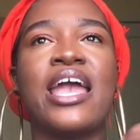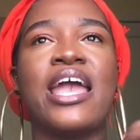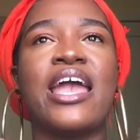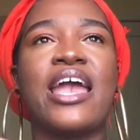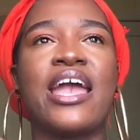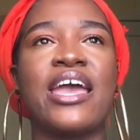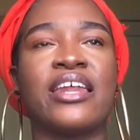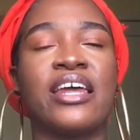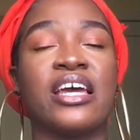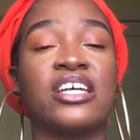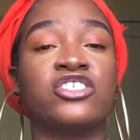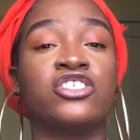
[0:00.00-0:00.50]

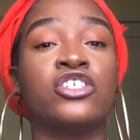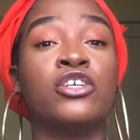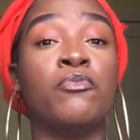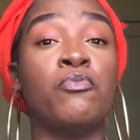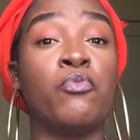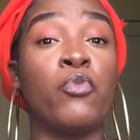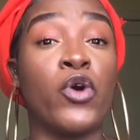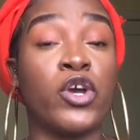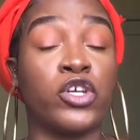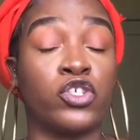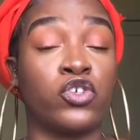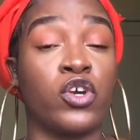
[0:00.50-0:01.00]
it actually
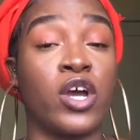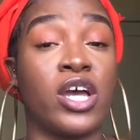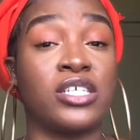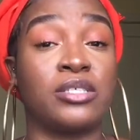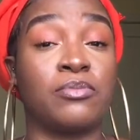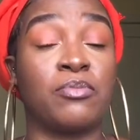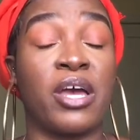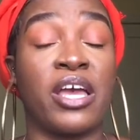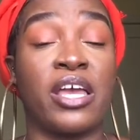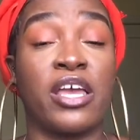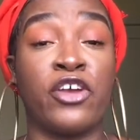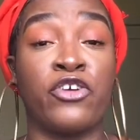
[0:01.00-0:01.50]
moisturized
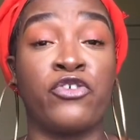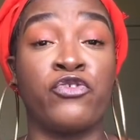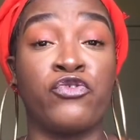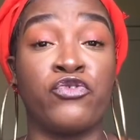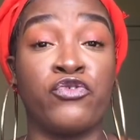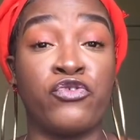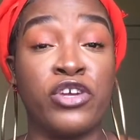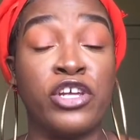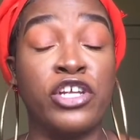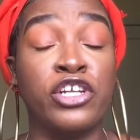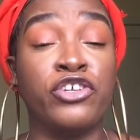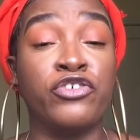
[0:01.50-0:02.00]
my hair
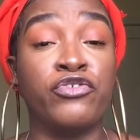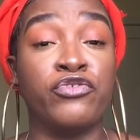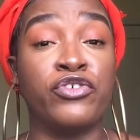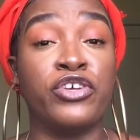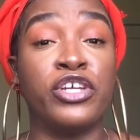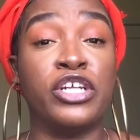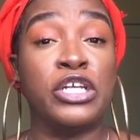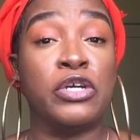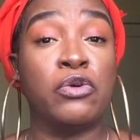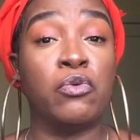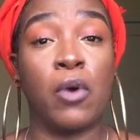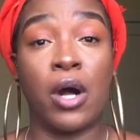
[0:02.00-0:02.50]

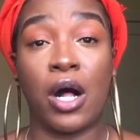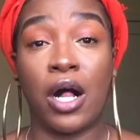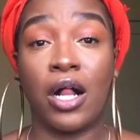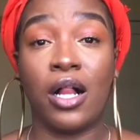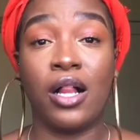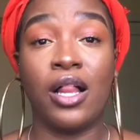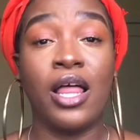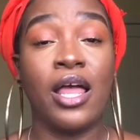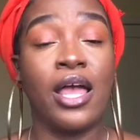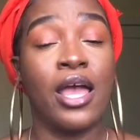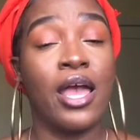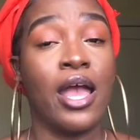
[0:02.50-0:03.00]
really well,